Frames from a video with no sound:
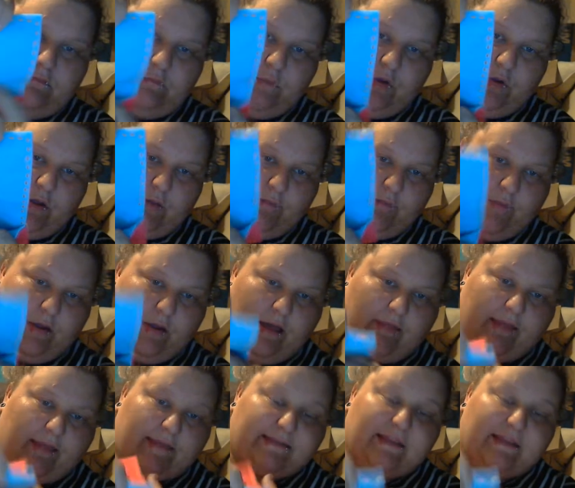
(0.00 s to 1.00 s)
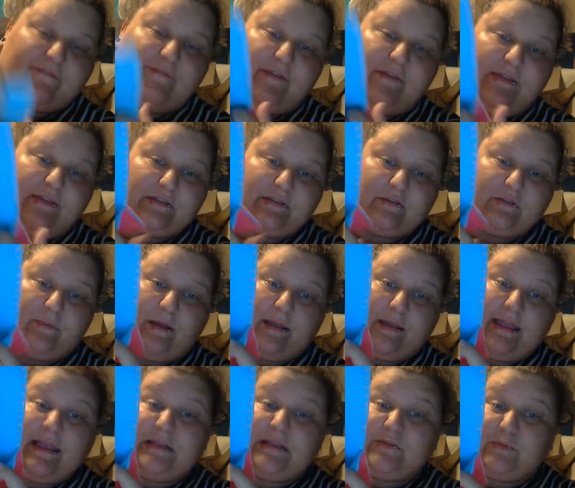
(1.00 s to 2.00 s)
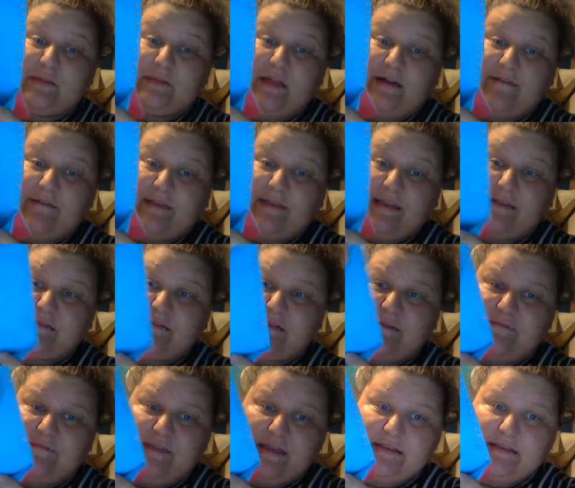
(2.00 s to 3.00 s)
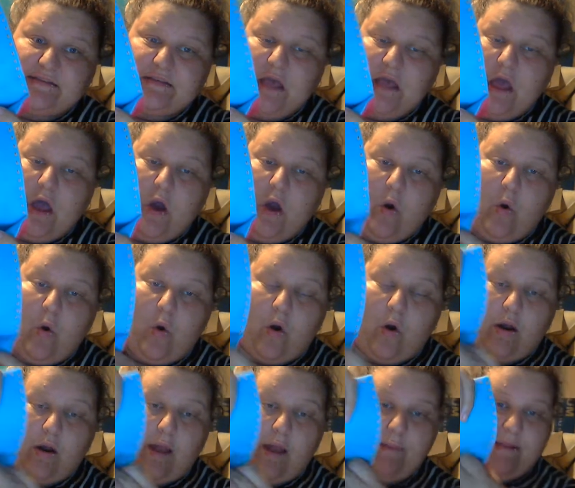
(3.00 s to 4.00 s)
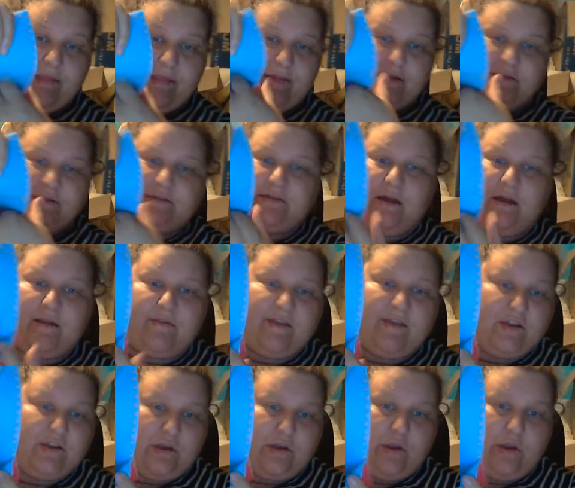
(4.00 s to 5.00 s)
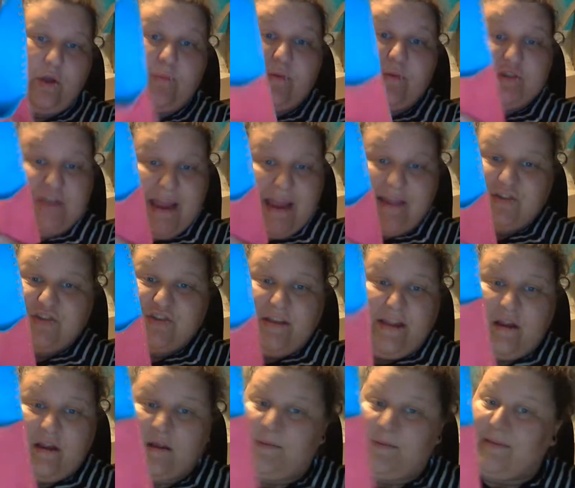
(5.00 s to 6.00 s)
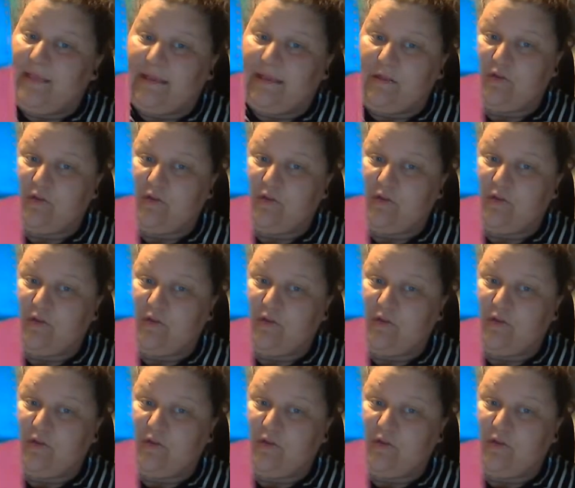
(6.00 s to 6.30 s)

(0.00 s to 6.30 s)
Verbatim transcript: you can put, like I said, kids would love, kids love this. Or, I mean, there's a ton of things. You could, you could put change in here. It could be like a little